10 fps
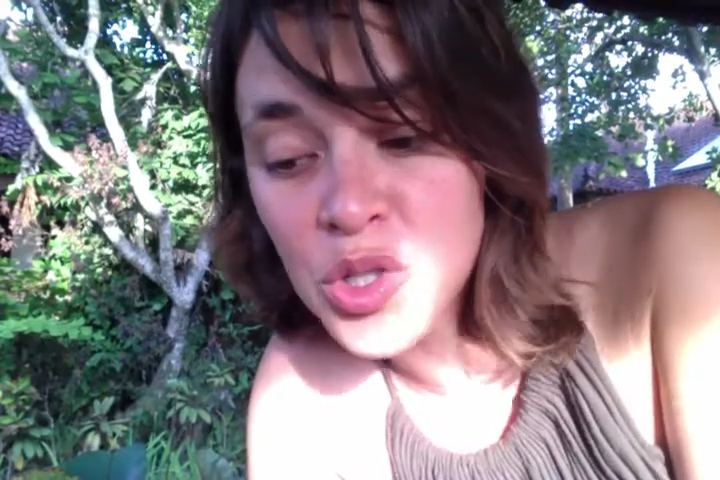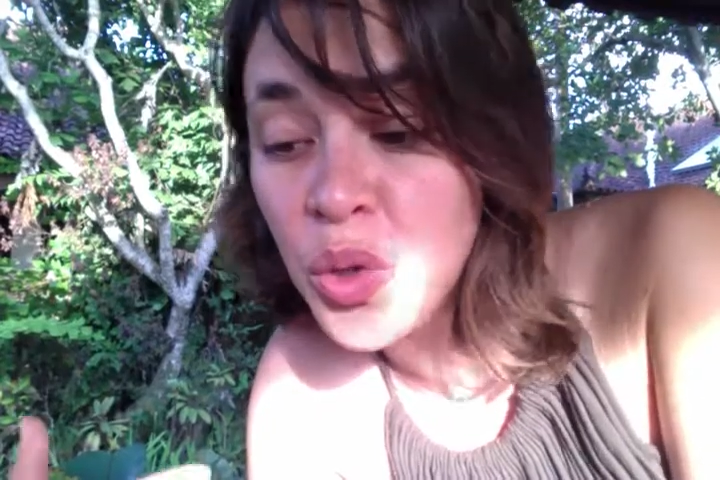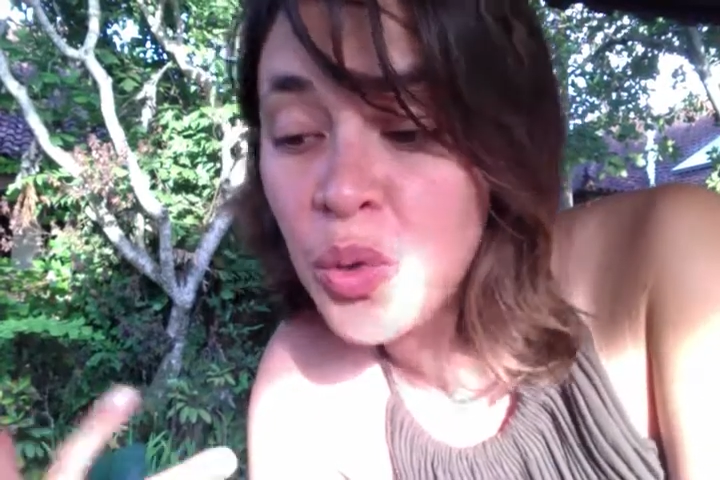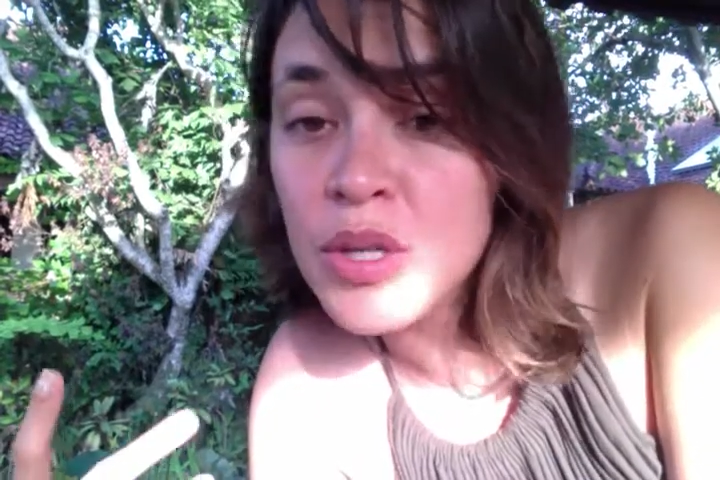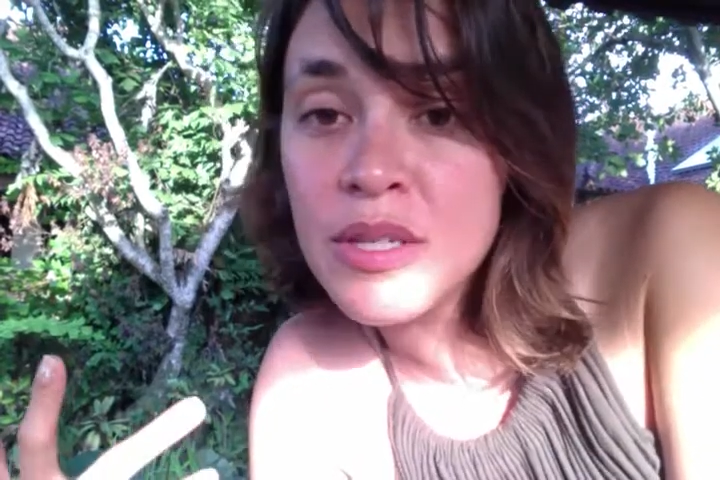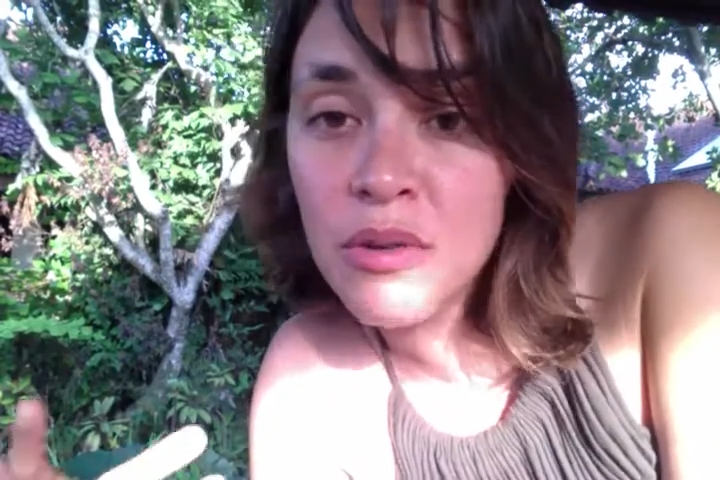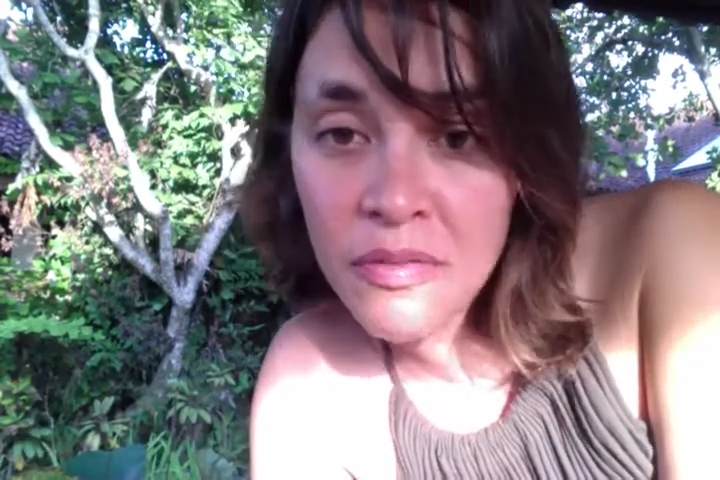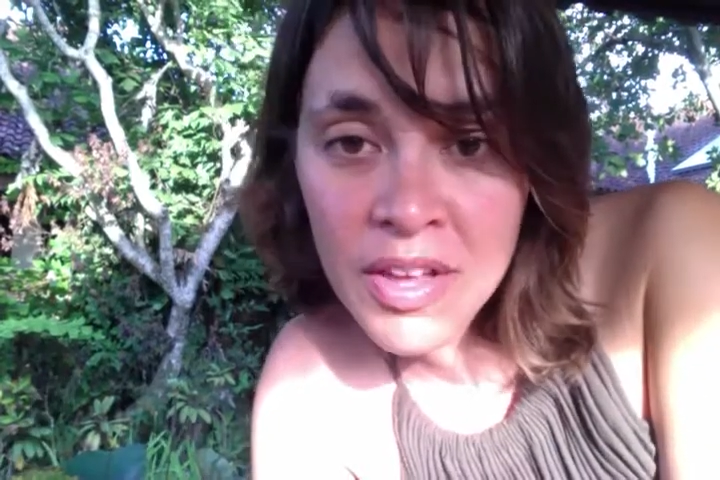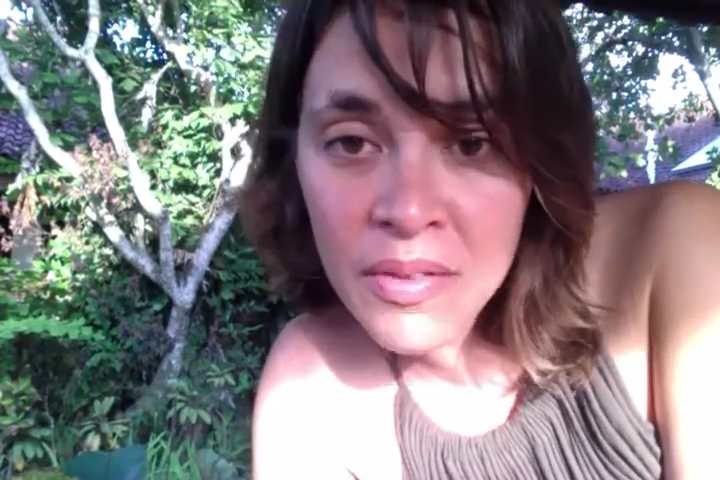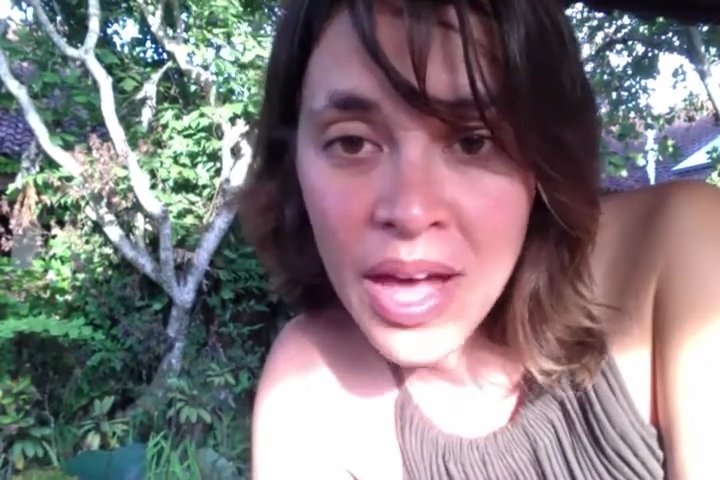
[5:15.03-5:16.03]
to also
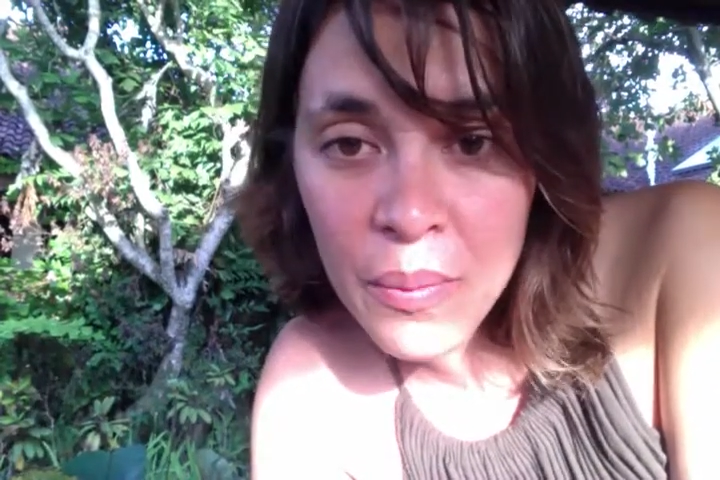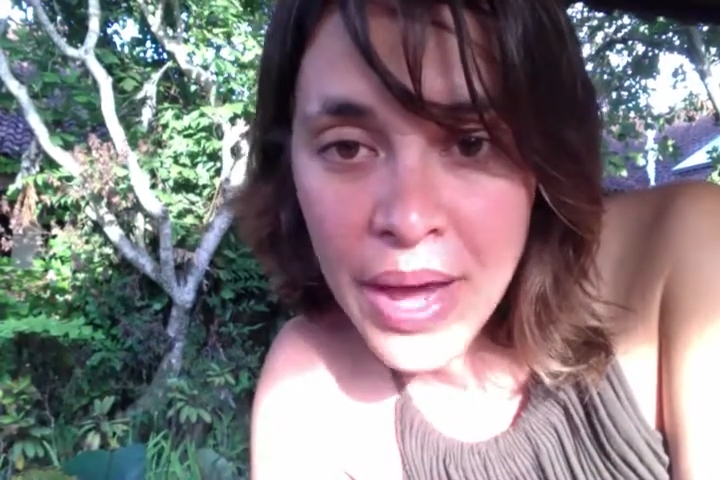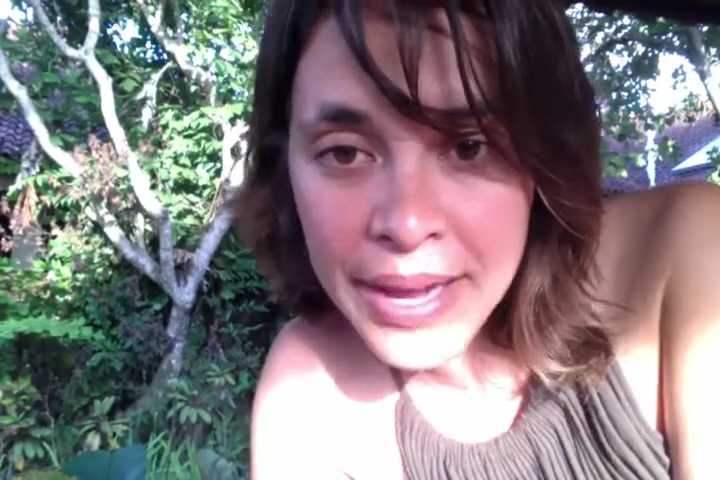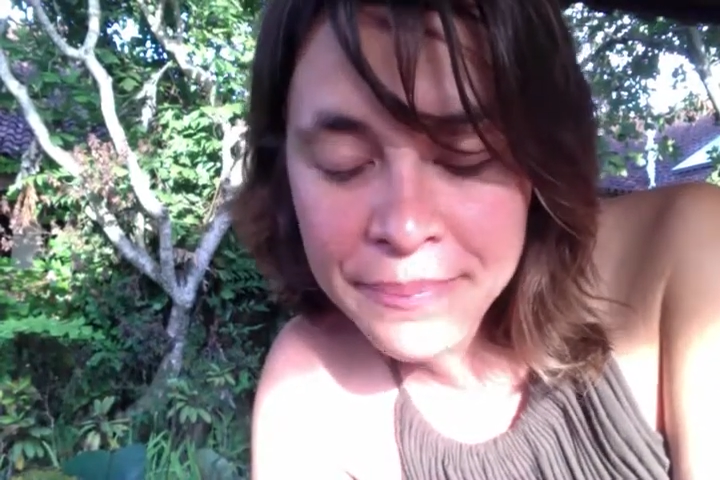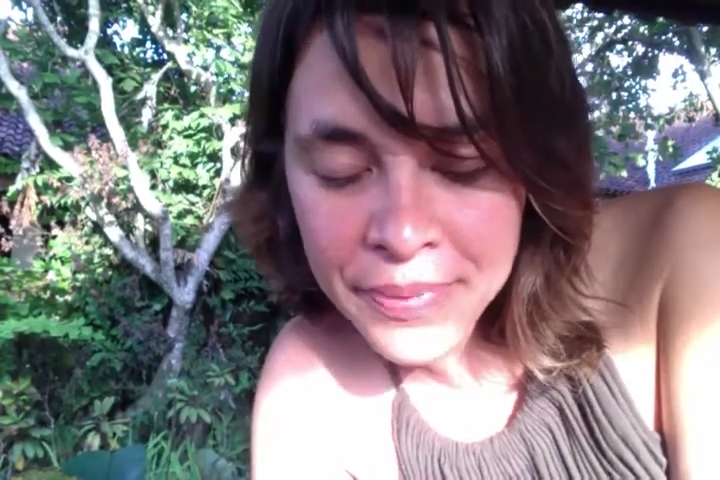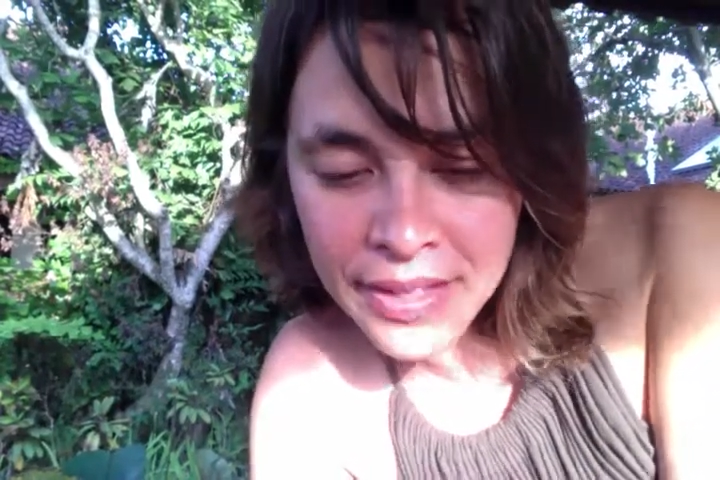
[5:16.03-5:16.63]
feel that way,